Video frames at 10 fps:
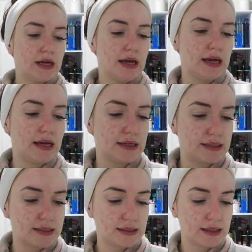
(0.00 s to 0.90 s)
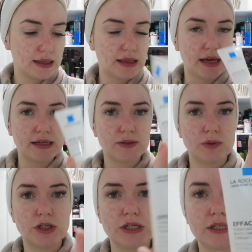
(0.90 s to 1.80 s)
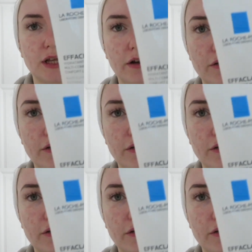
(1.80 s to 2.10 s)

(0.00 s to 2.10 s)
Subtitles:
is this, which is the La